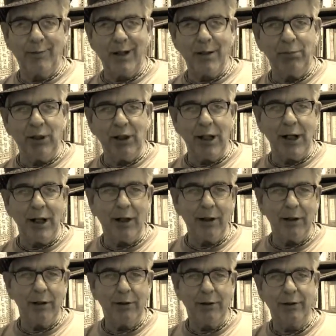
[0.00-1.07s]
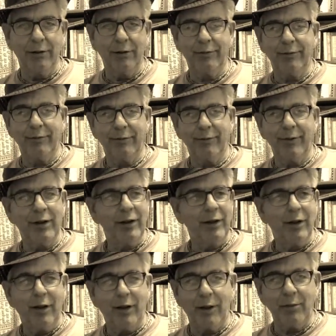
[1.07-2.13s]
my blog.
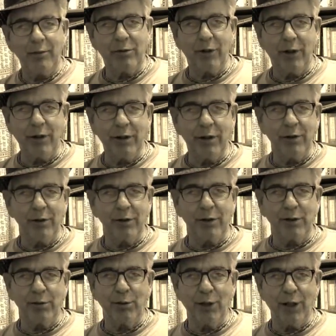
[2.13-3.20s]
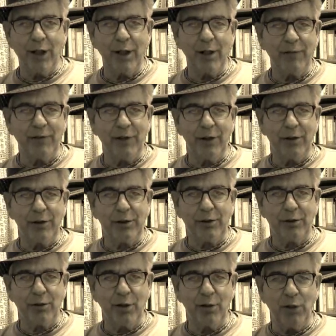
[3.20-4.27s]
I'm trying to do some live
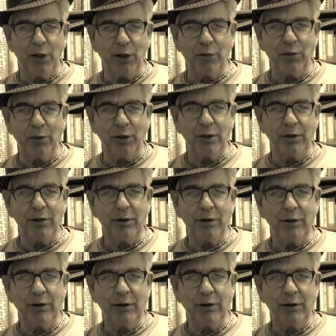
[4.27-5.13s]
streaming, but